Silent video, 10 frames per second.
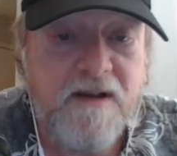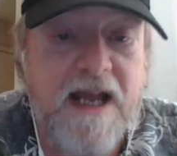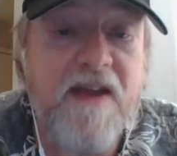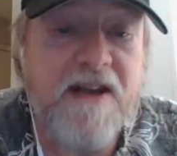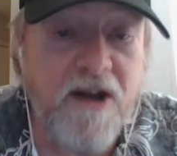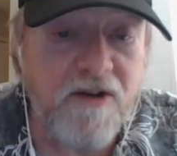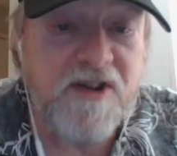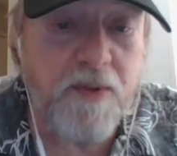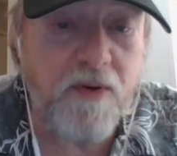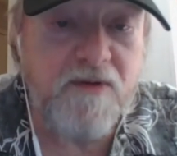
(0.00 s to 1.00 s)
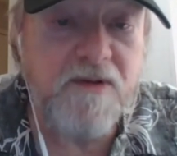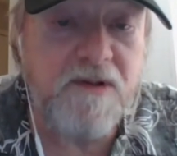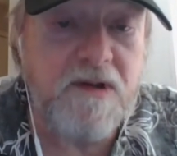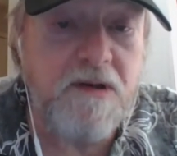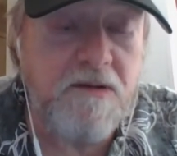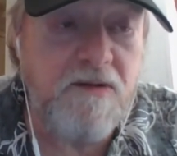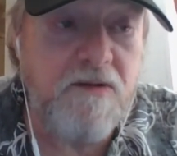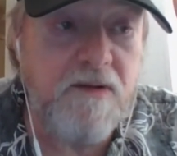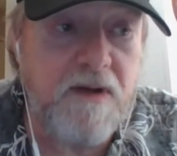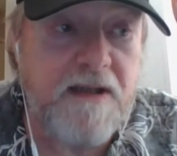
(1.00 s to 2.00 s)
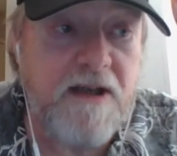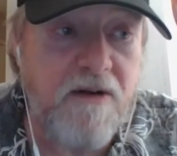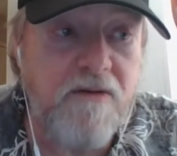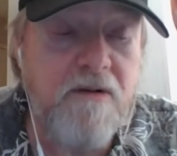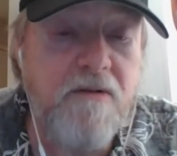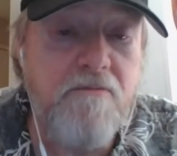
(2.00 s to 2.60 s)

And they don't support they don't